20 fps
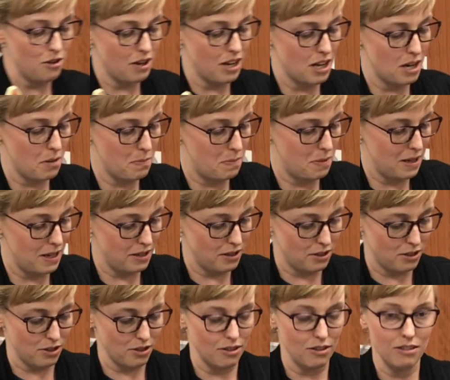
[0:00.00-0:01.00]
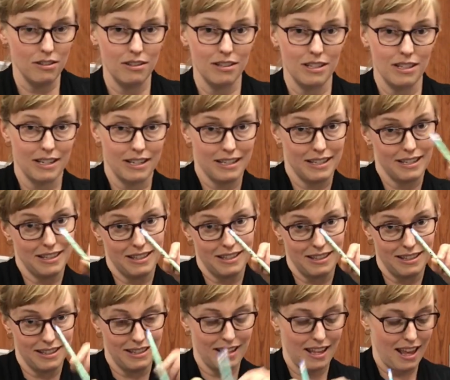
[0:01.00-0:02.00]
you get a pencil,
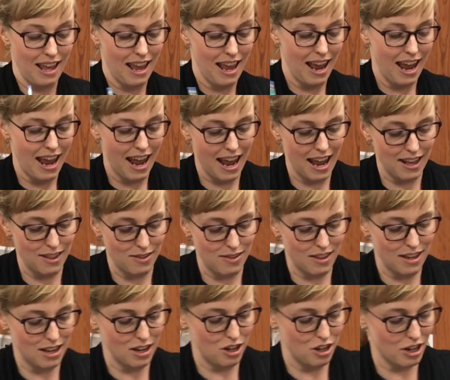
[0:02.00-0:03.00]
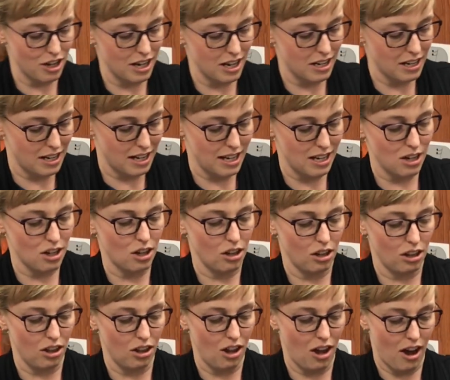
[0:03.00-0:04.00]
and then you're going to get a
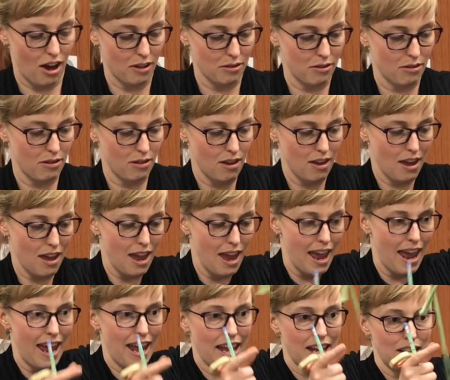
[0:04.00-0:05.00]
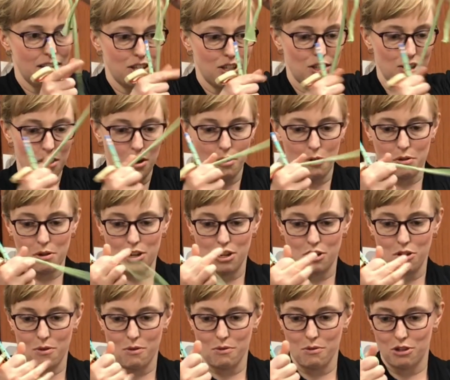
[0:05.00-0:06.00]
cloth. And so
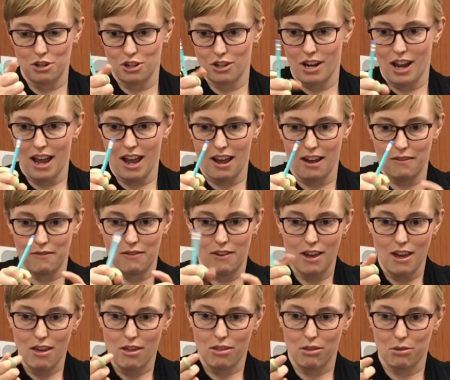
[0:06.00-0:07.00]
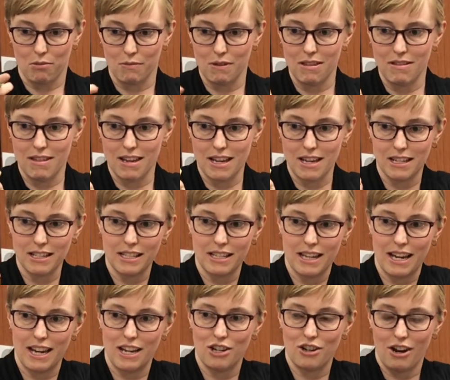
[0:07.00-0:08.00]
you should have 3 things
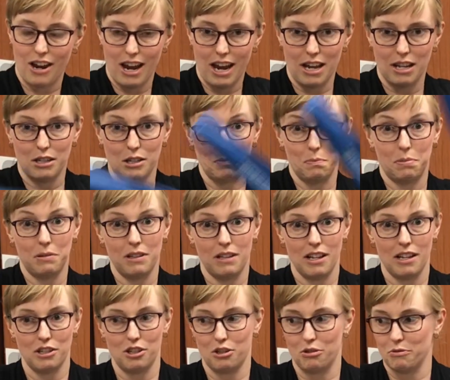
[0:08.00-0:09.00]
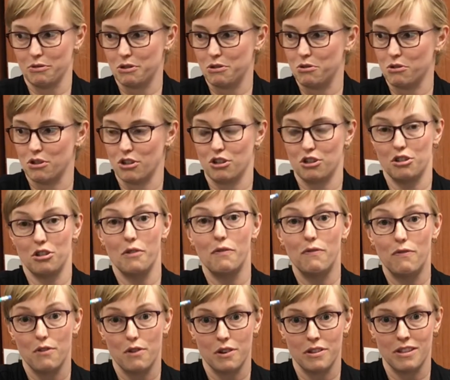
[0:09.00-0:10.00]
in your hand plus your recorder, so
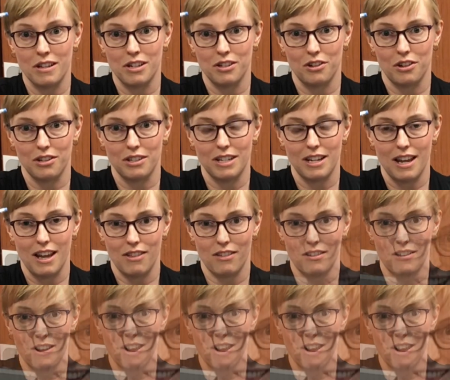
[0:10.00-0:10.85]
4 things altogether.